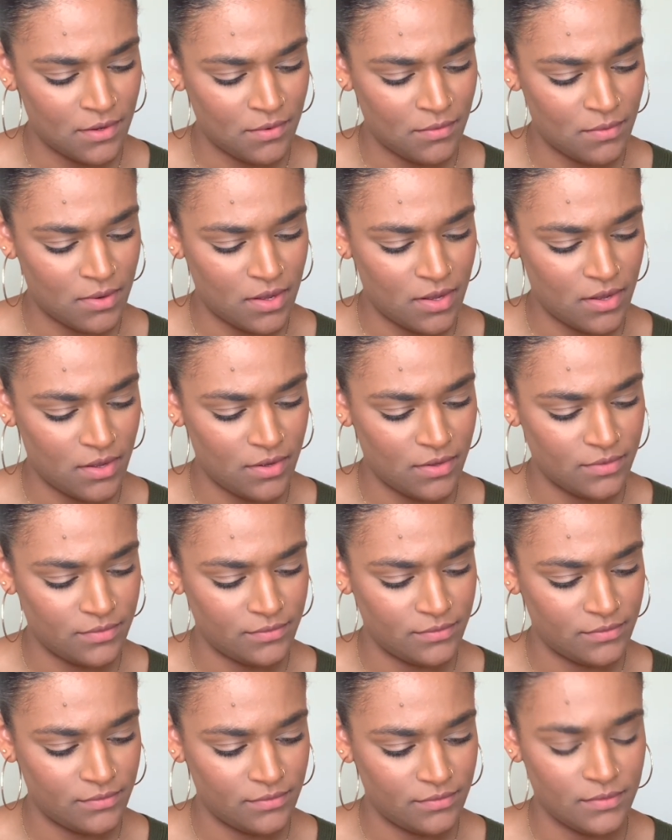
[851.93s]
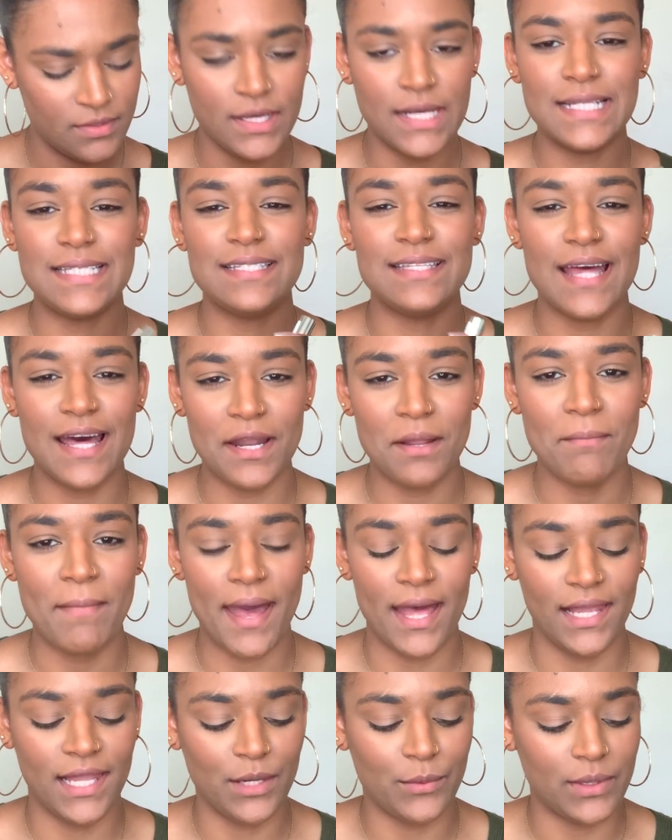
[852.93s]
Well, it's not a
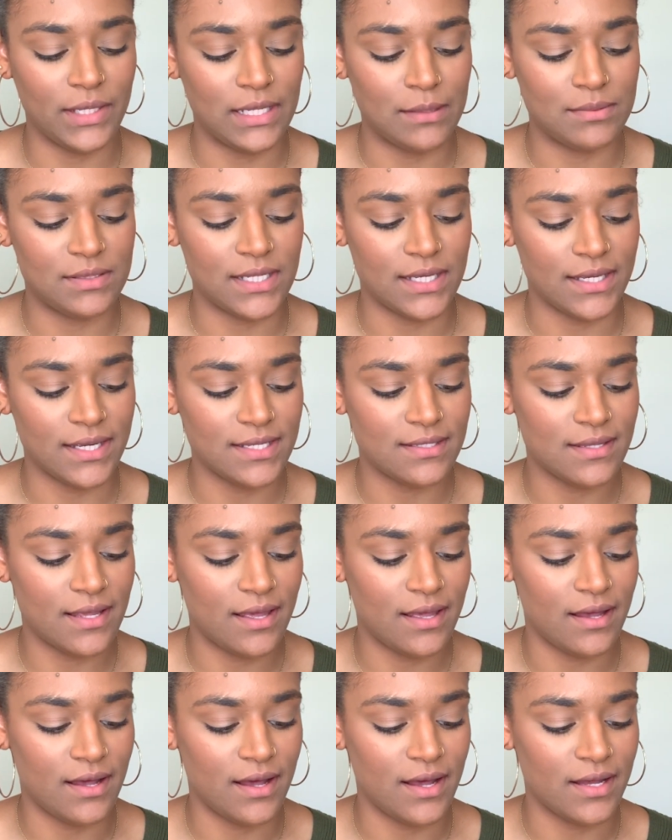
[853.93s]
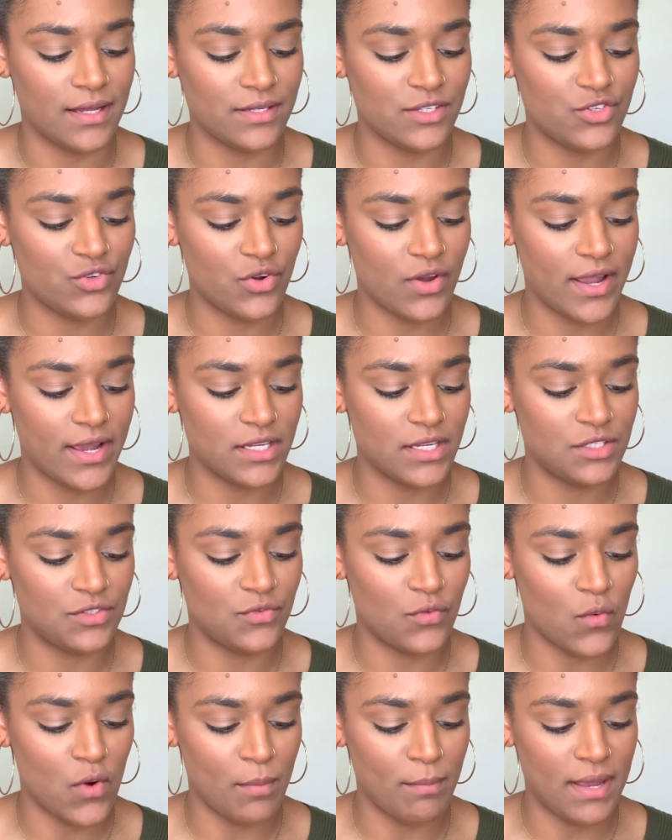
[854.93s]
matte liquid lipstick. It's a
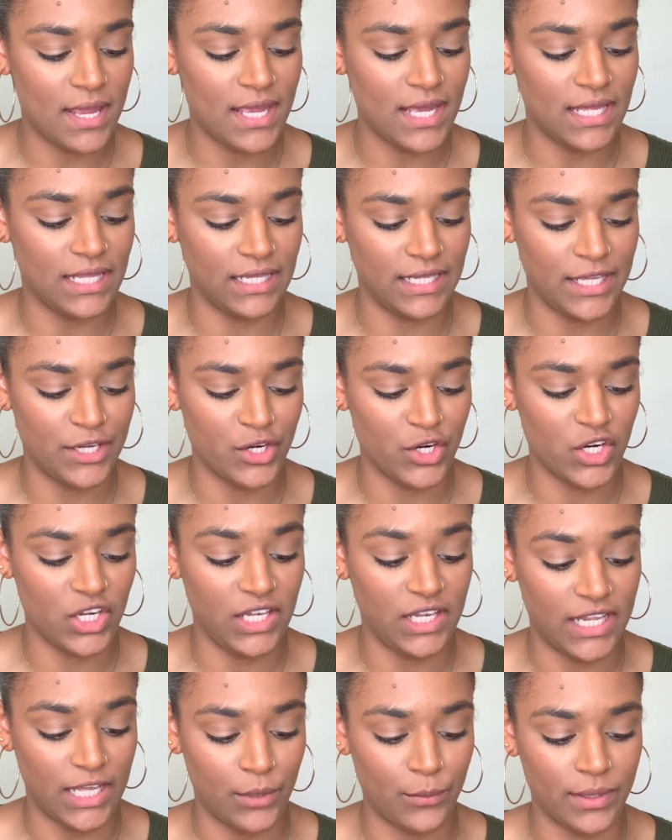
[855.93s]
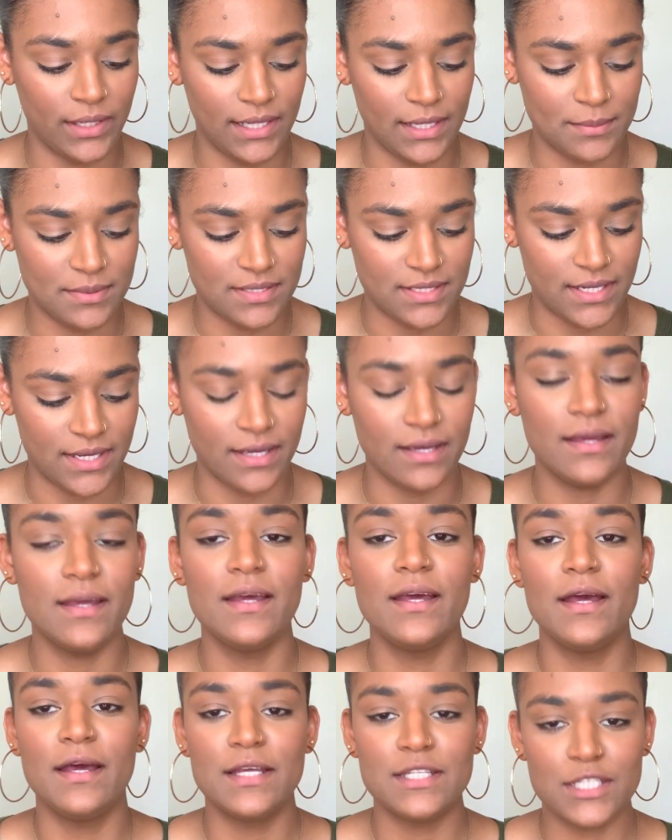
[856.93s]
transforming glitter liquid lipstick.
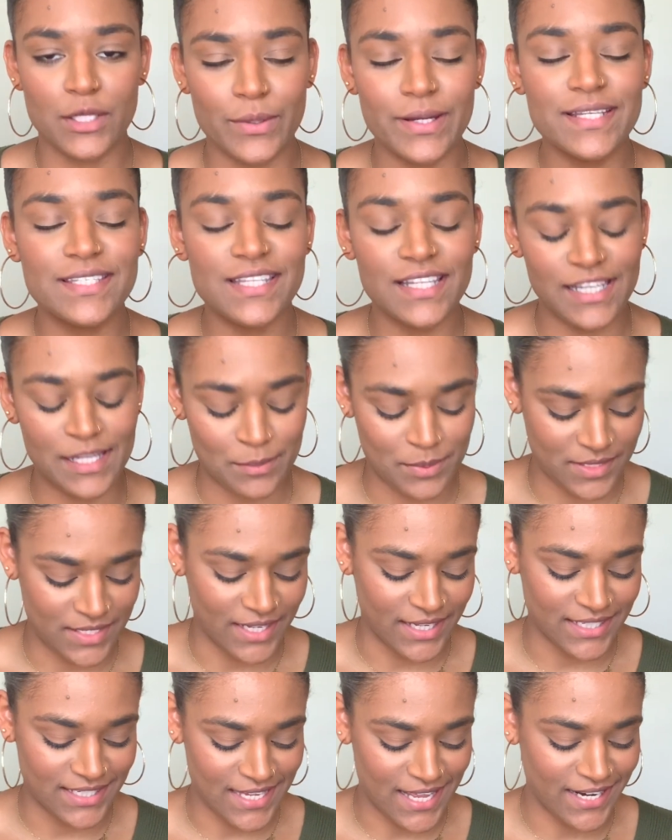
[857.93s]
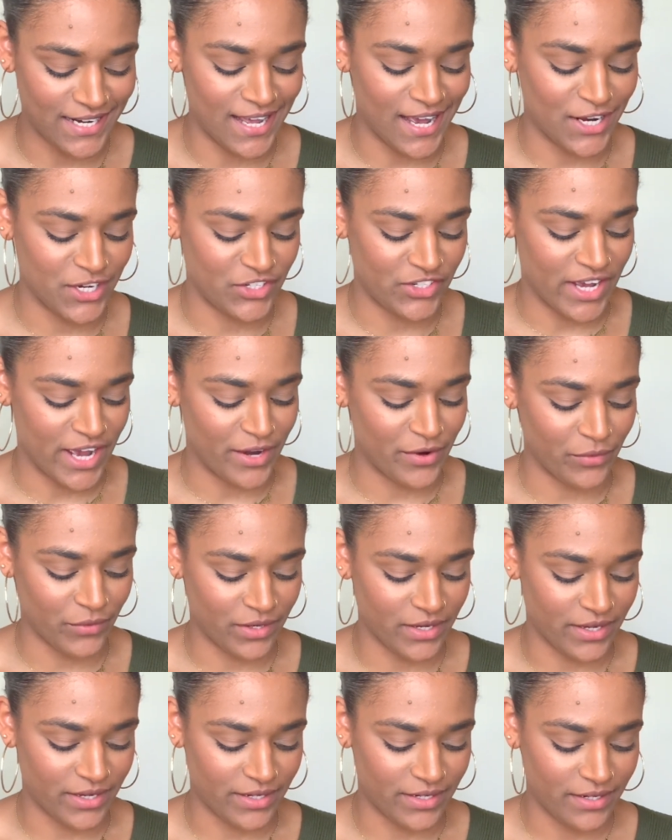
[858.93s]
So it's a lipstick. It's not an eyeshadow.
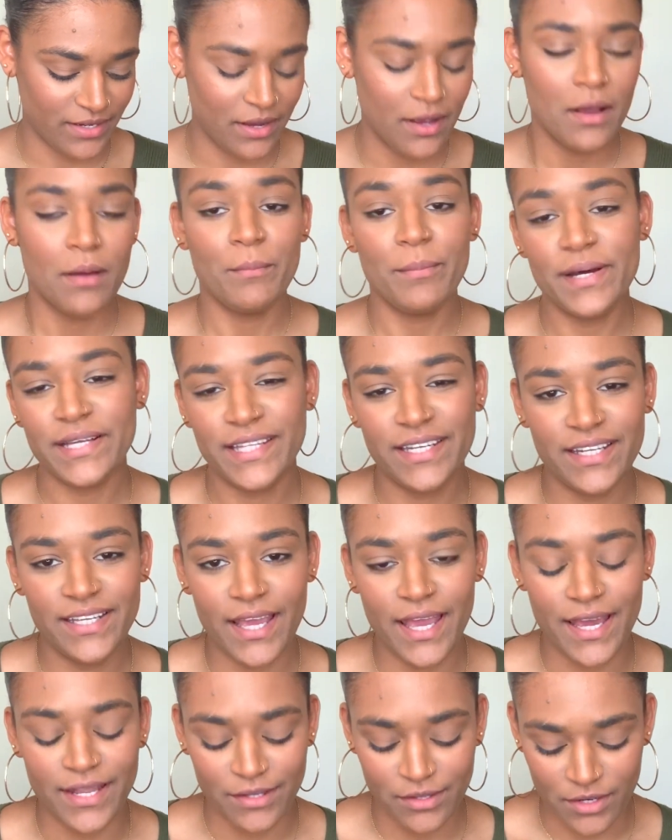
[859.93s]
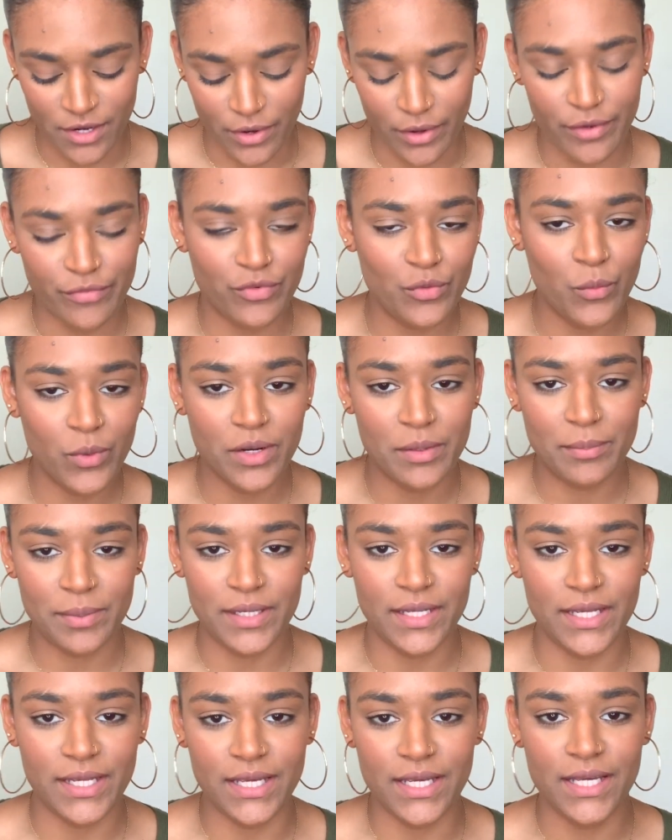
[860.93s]
Good. But then again, you know, if you want to
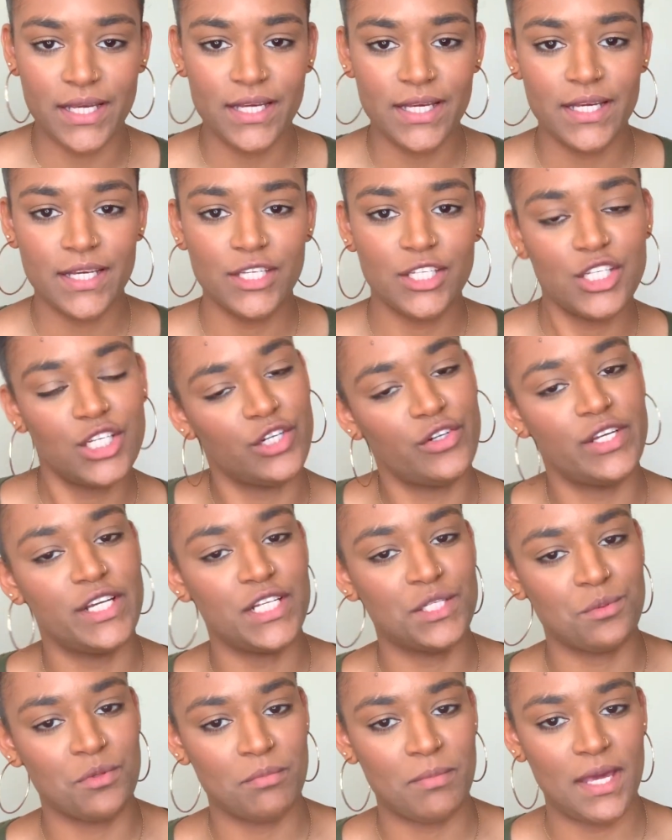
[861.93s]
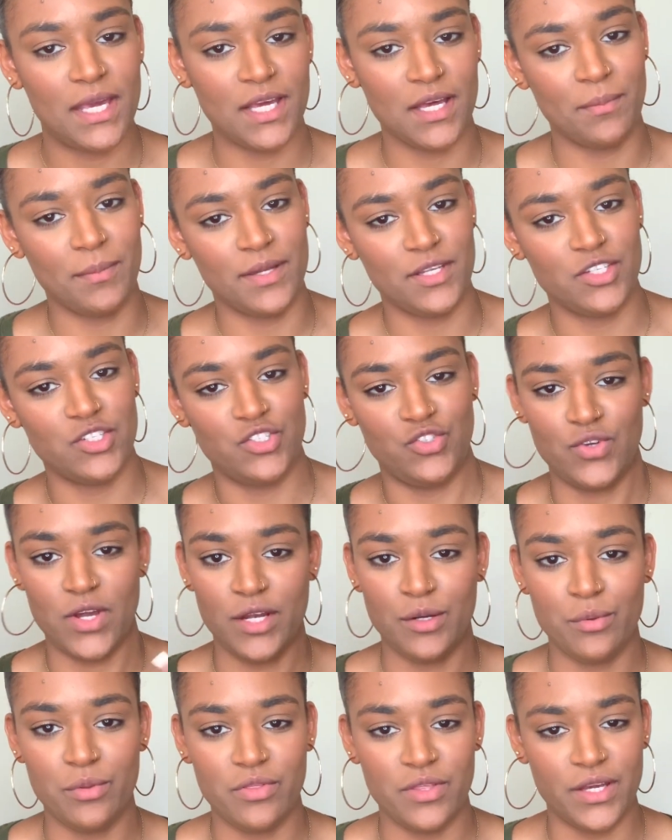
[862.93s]
be curious with makeup and just try
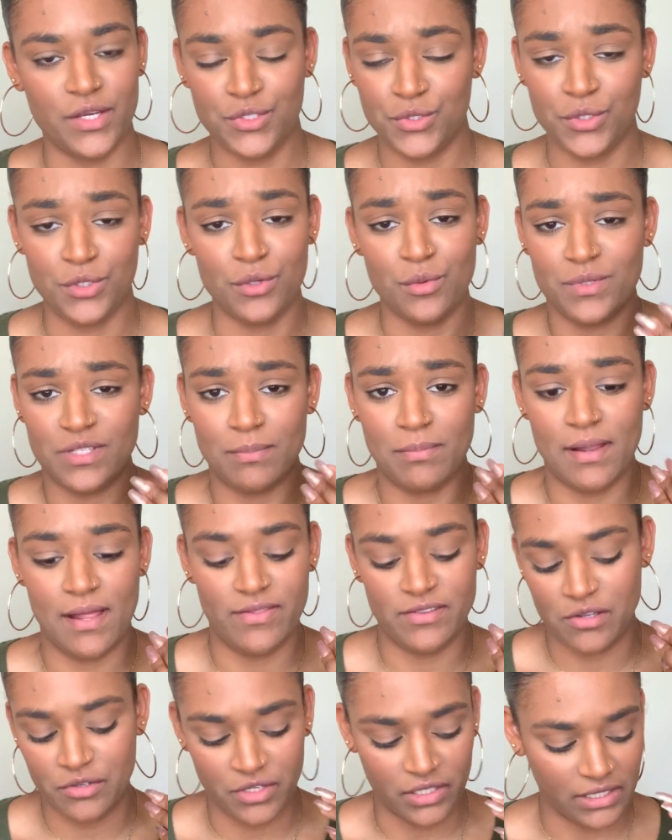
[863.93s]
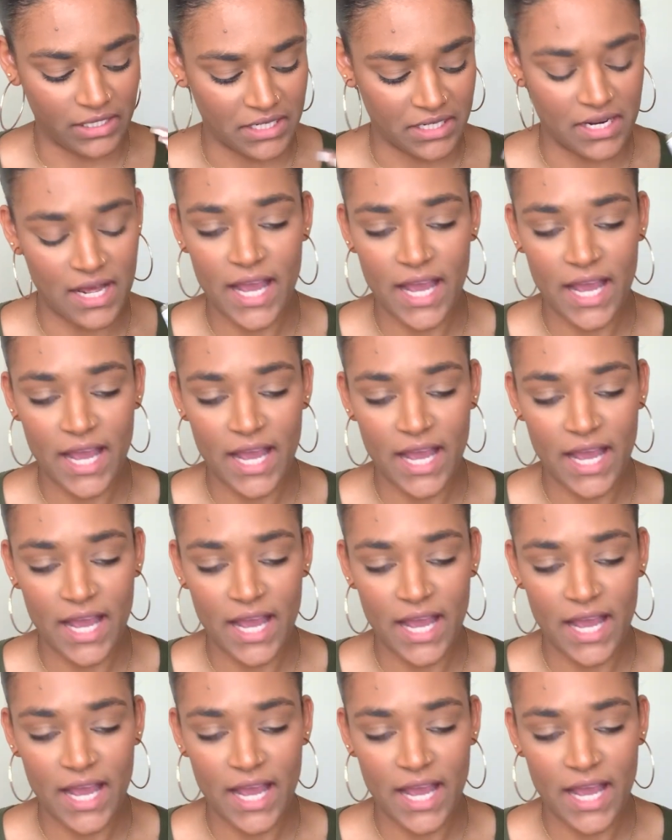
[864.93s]
new things, you can always apply it on your lid.